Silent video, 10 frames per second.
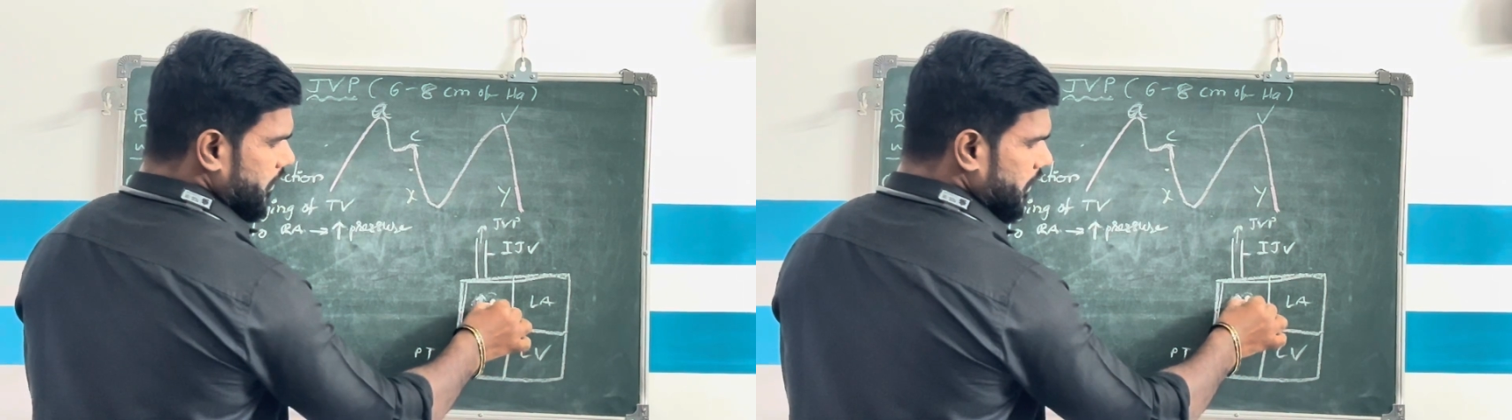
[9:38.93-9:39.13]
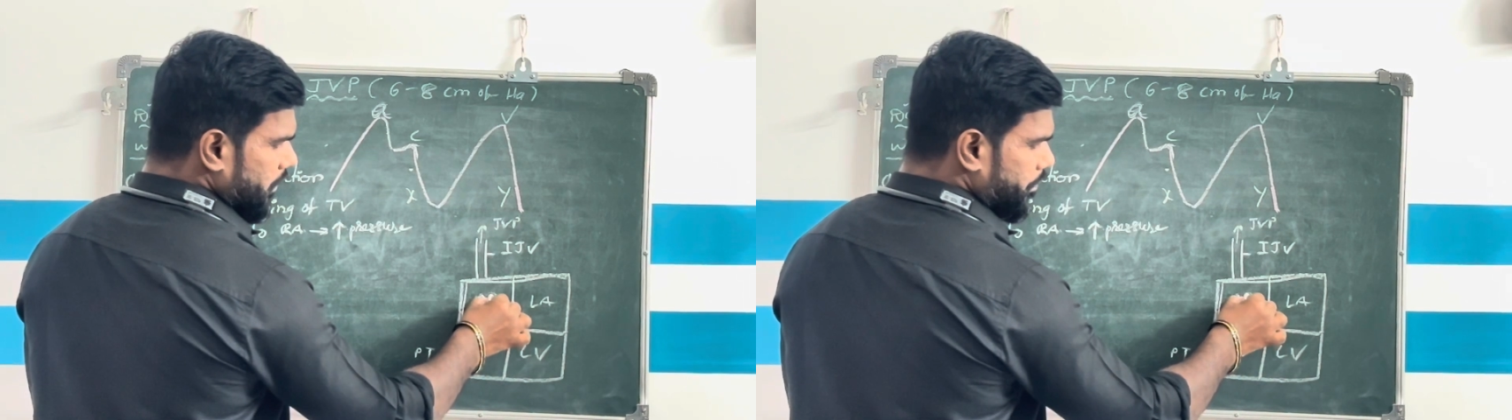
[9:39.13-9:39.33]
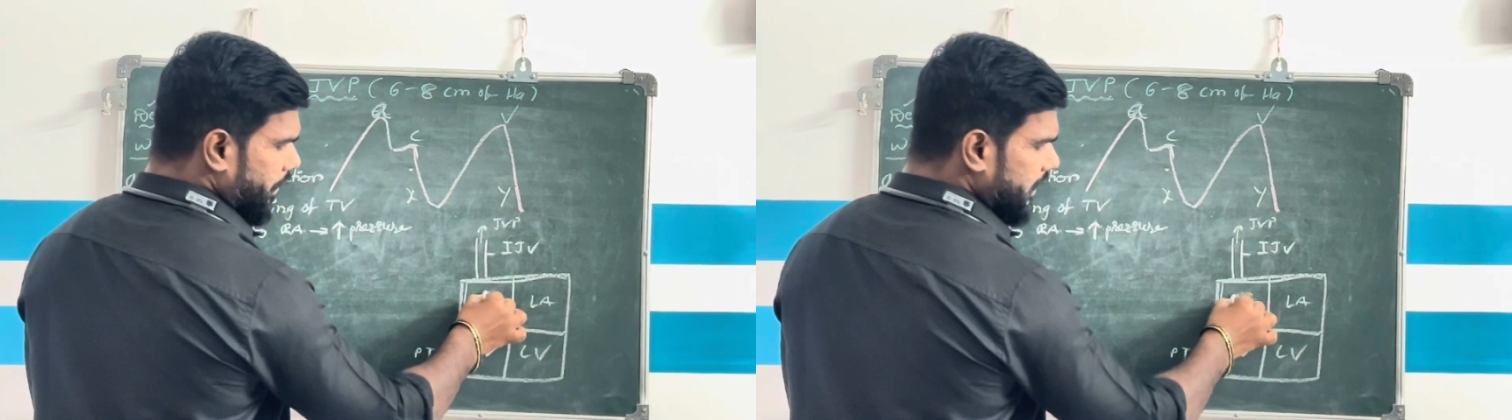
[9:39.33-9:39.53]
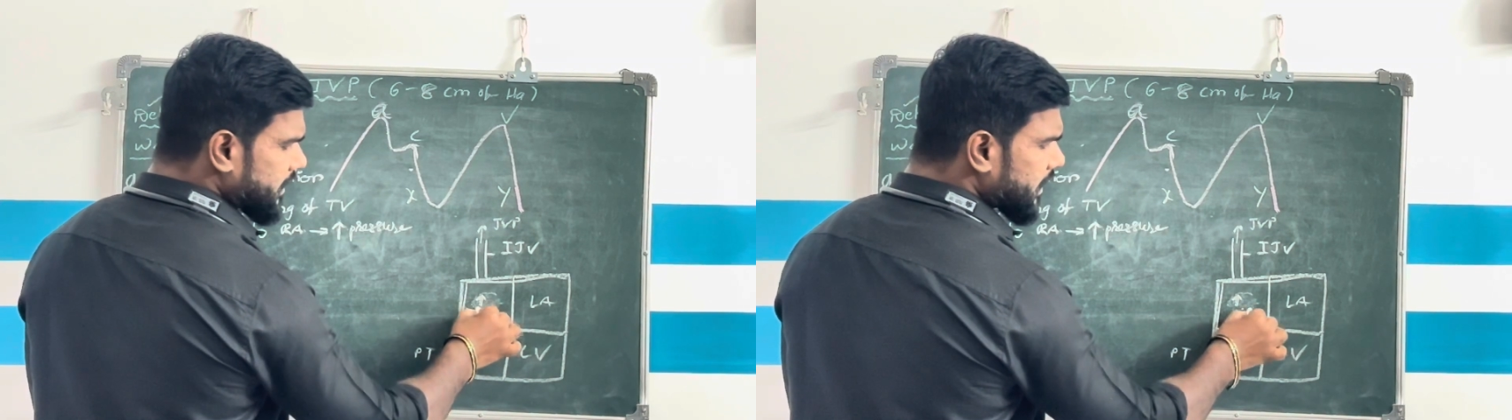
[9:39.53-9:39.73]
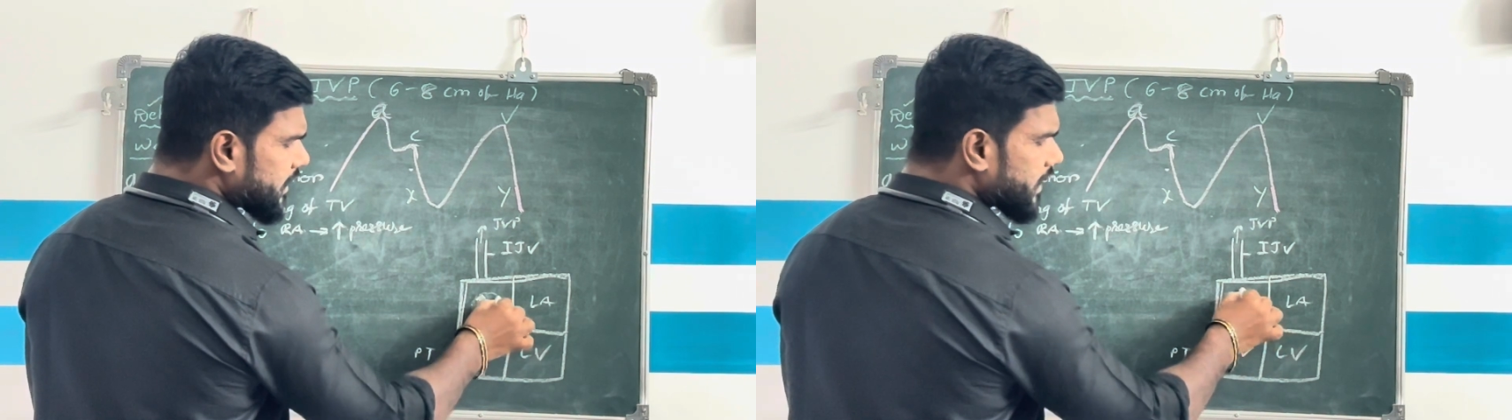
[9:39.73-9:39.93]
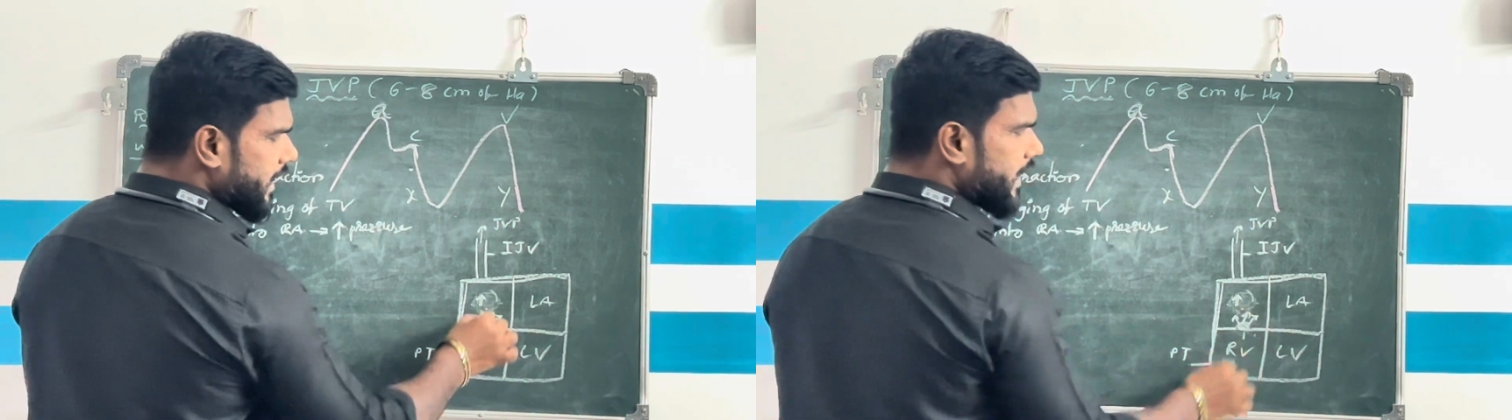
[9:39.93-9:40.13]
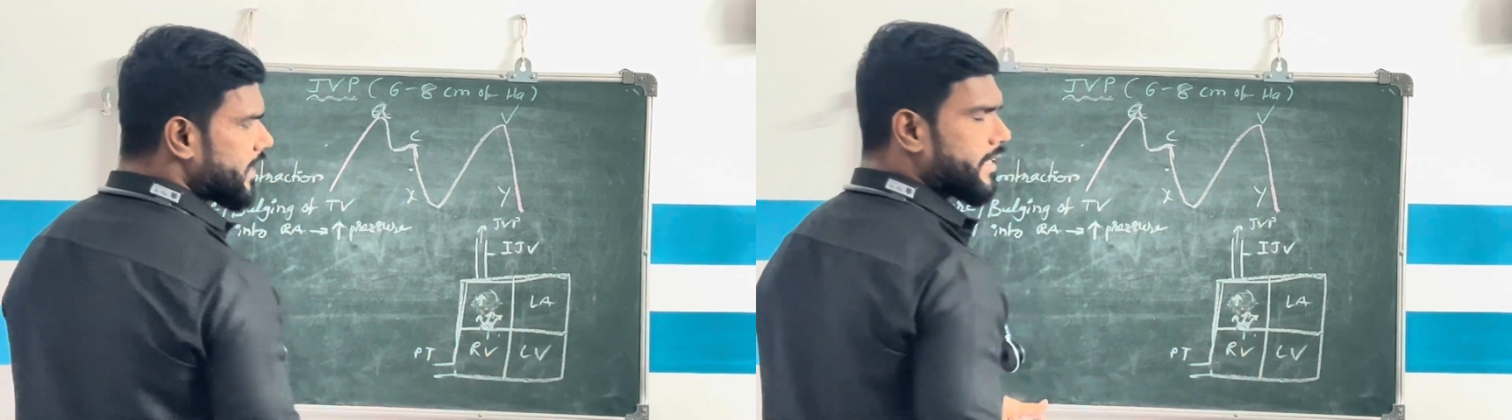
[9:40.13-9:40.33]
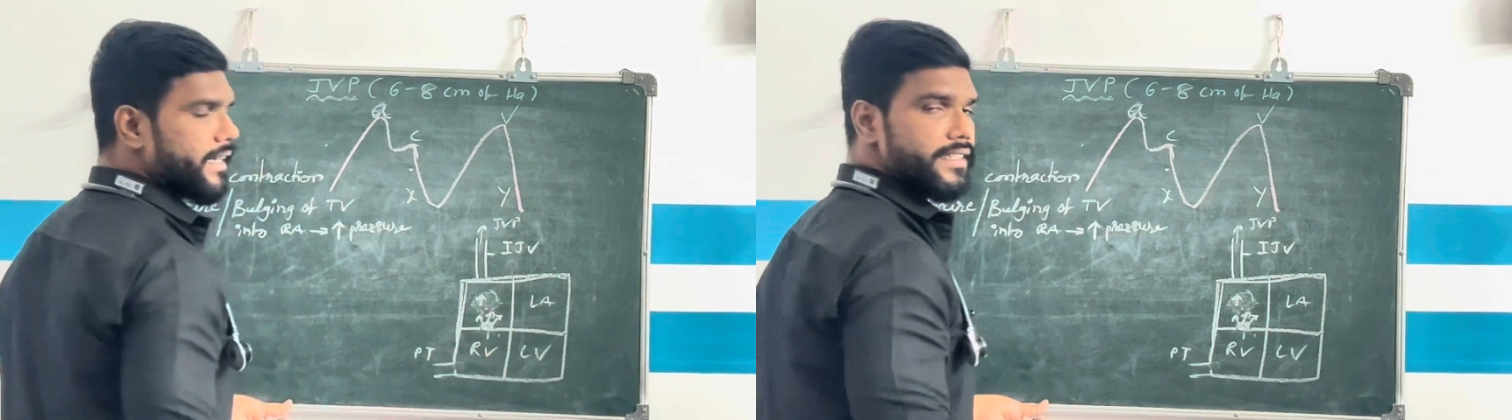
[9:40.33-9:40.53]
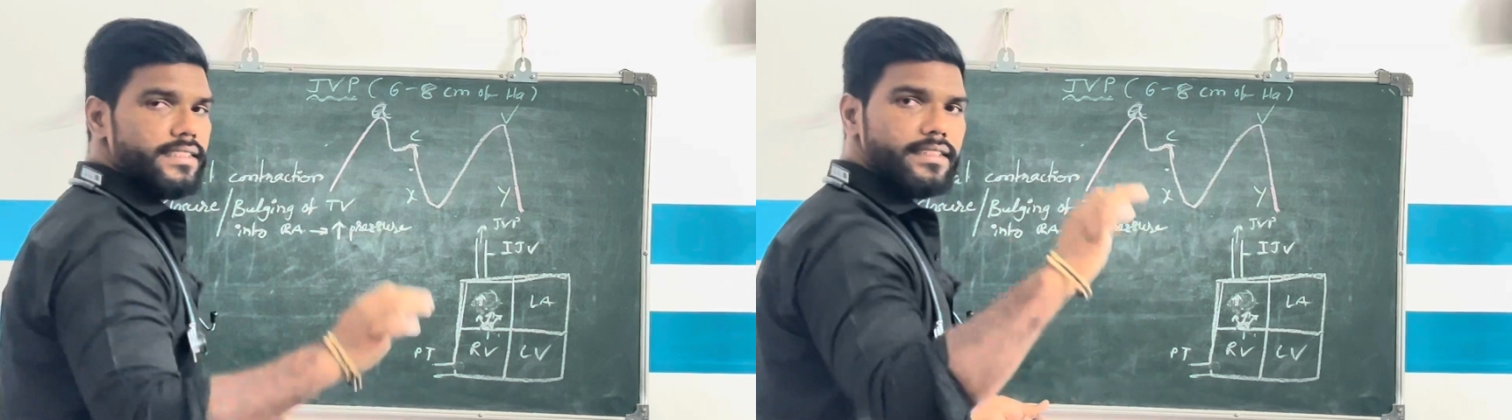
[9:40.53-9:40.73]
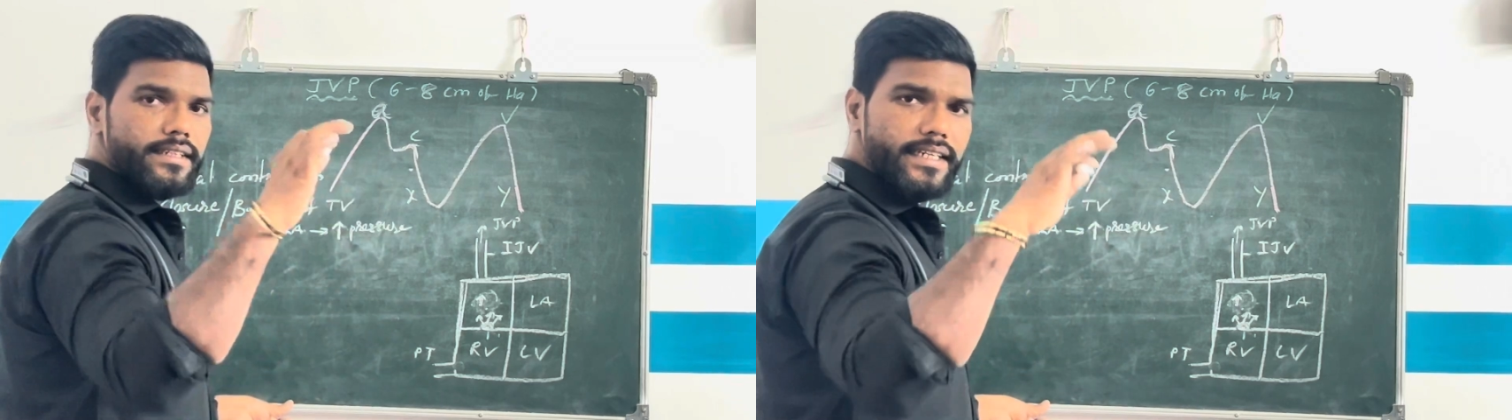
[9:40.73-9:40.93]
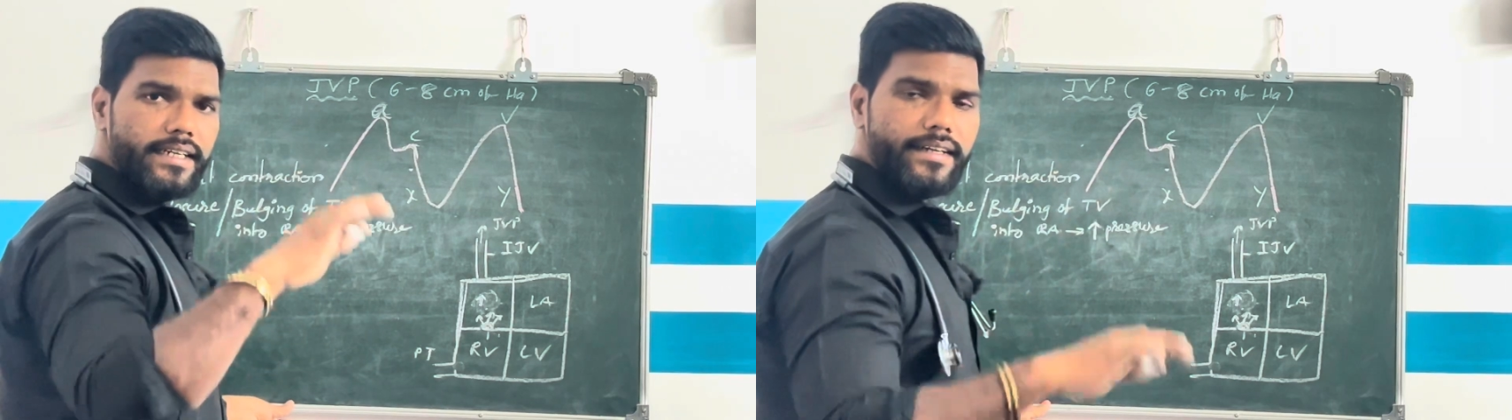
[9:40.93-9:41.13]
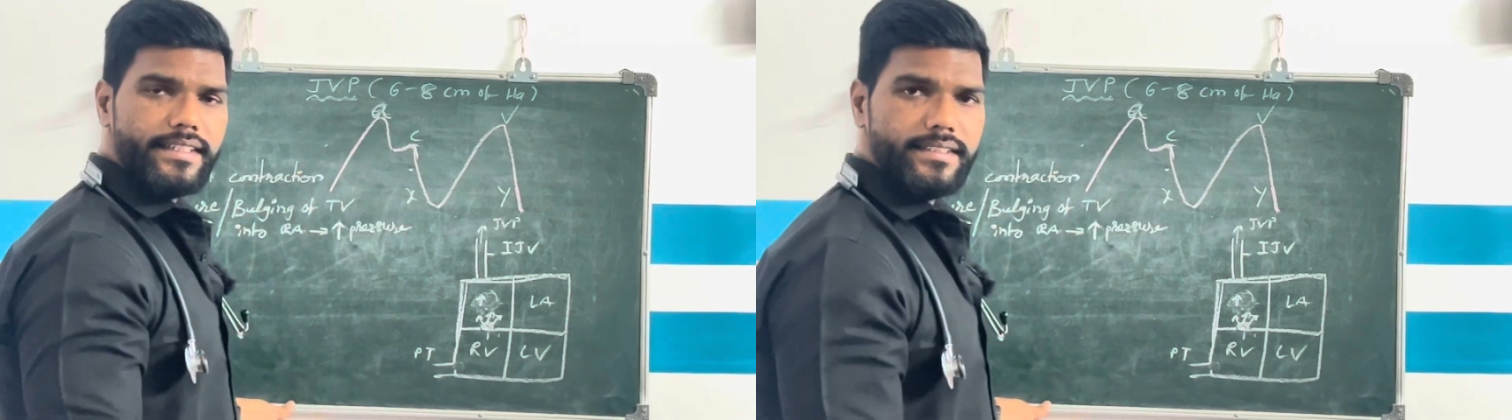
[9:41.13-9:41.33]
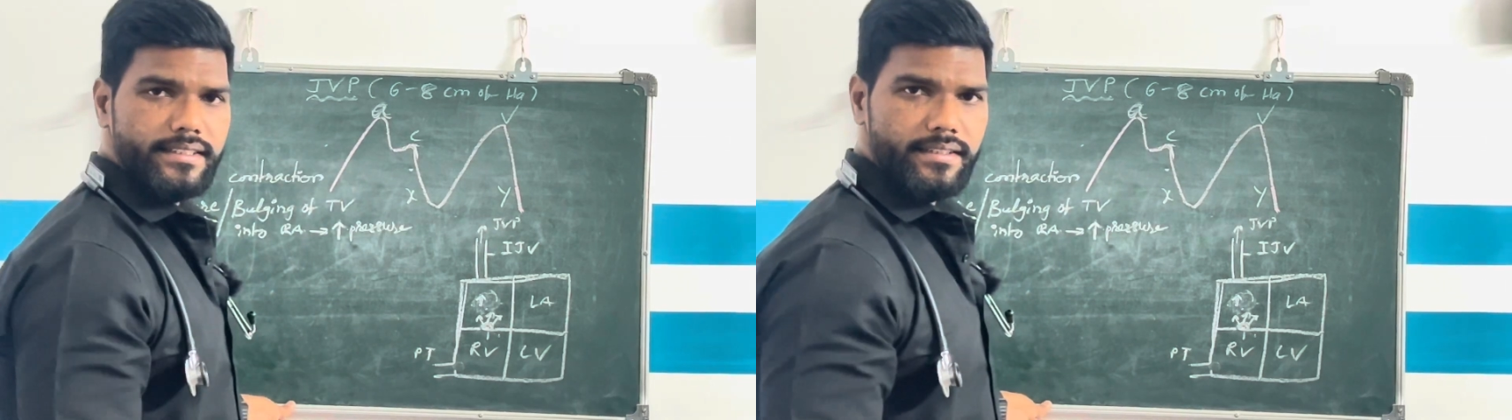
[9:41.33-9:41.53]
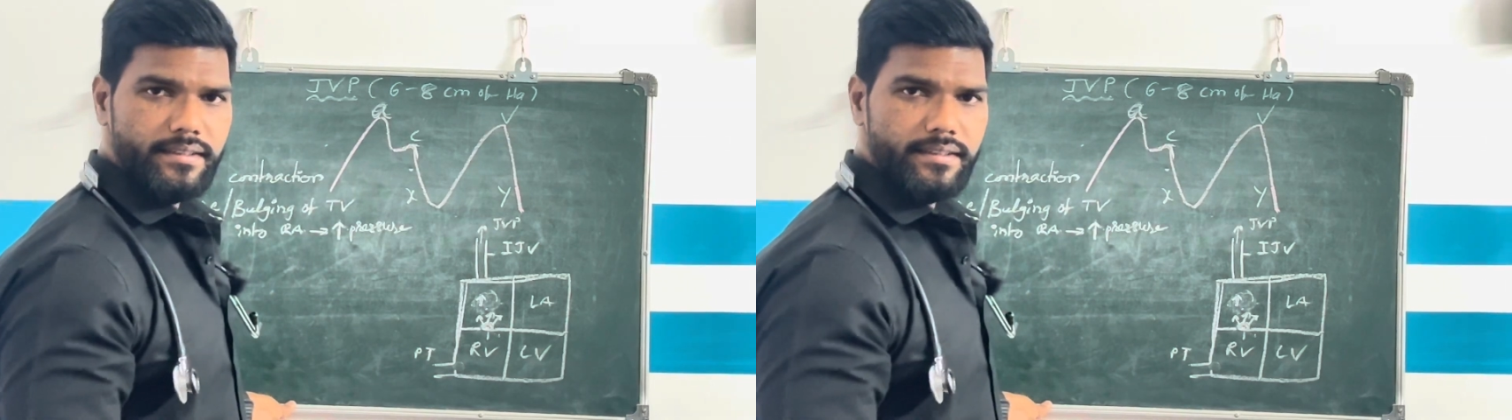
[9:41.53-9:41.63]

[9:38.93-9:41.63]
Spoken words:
the pressure in the atria is decreased,